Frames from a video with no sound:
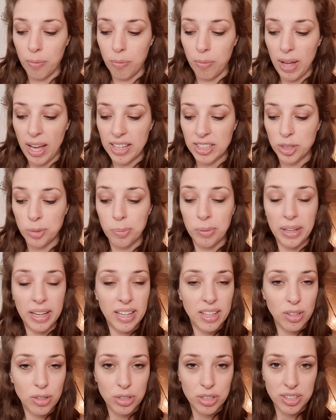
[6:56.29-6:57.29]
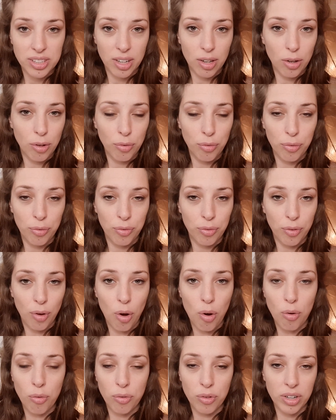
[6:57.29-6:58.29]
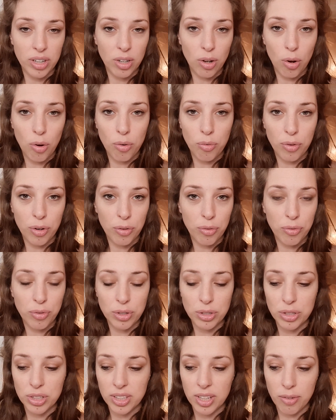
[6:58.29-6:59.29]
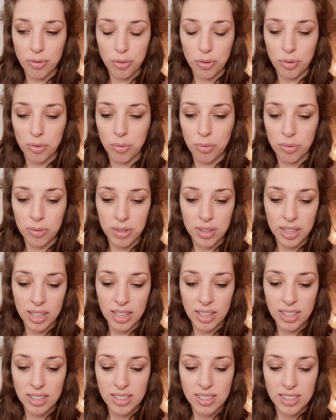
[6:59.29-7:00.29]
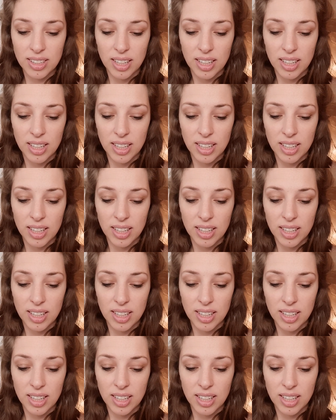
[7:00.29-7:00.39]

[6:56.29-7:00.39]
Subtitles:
explain yourself over and over for several things,